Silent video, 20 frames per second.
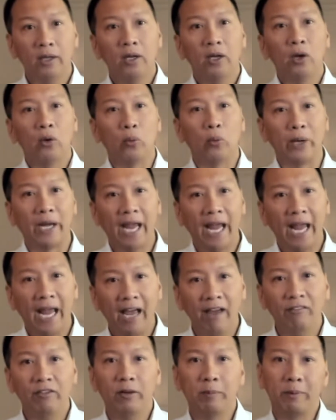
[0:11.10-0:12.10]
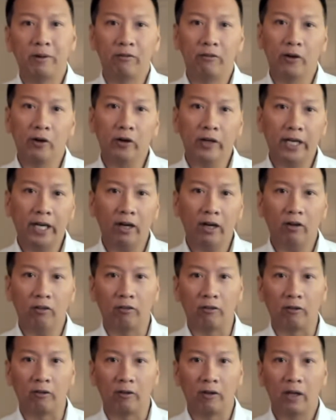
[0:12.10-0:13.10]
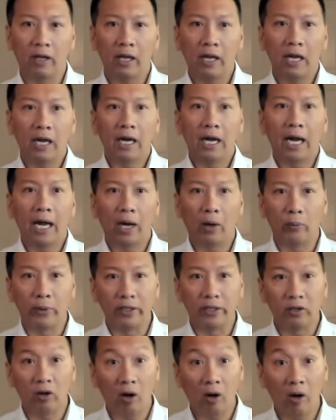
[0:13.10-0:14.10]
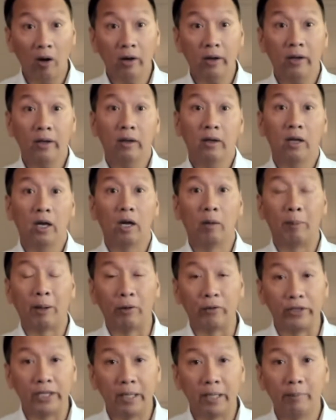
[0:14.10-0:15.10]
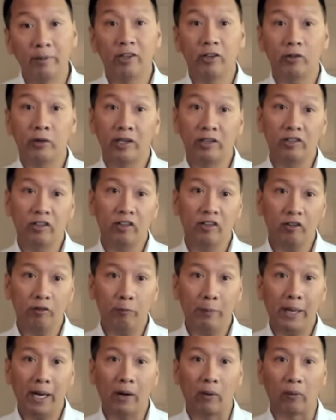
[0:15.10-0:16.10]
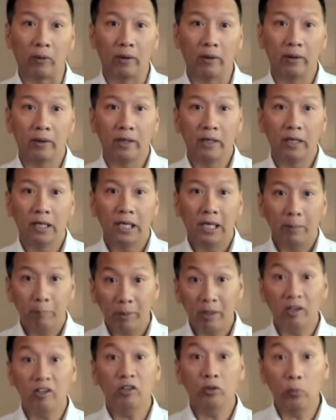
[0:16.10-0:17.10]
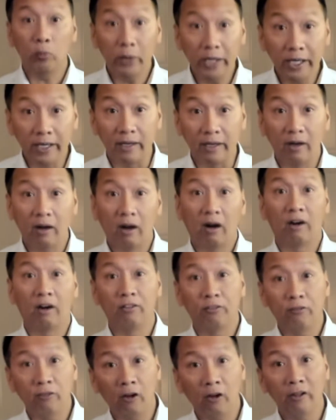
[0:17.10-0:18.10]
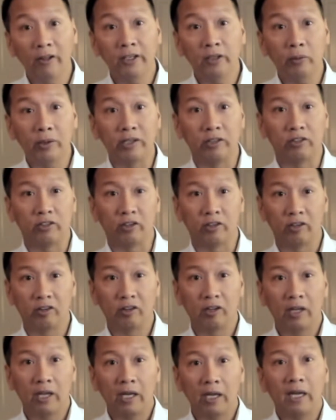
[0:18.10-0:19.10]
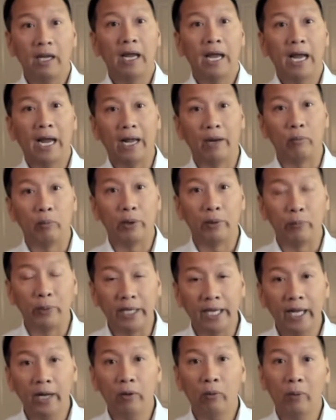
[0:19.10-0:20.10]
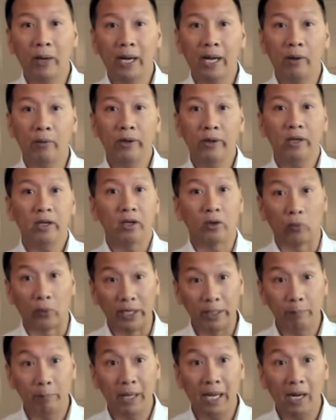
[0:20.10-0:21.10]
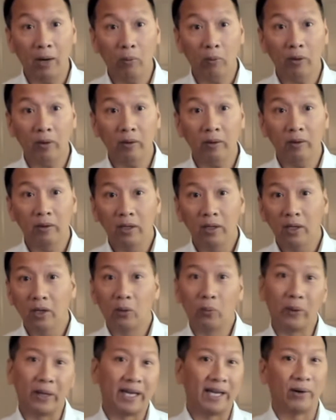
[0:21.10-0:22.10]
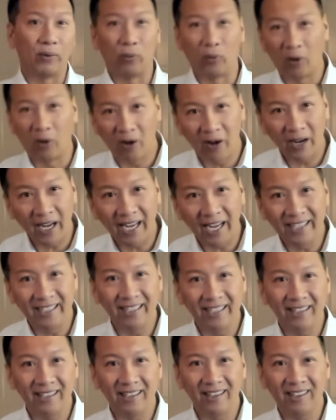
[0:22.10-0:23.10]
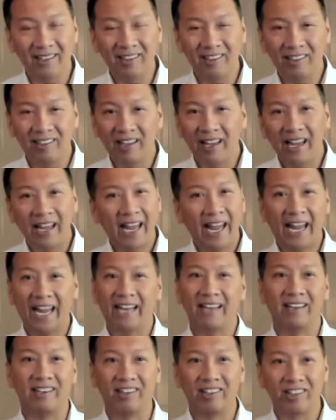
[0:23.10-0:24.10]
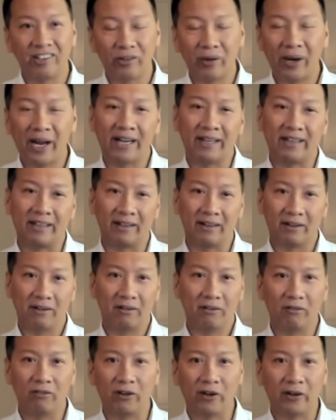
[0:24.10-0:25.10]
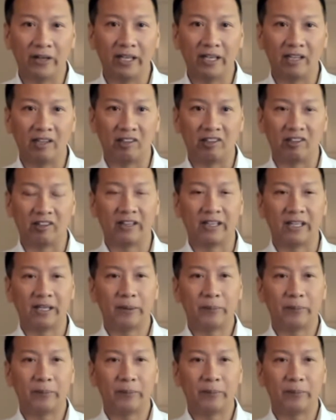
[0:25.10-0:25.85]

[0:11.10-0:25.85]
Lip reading: we have to be very careful how we talk about demonstrations of power because we are fallen creatures, and when we get around great power, we get wrong ideas and distracted very easily.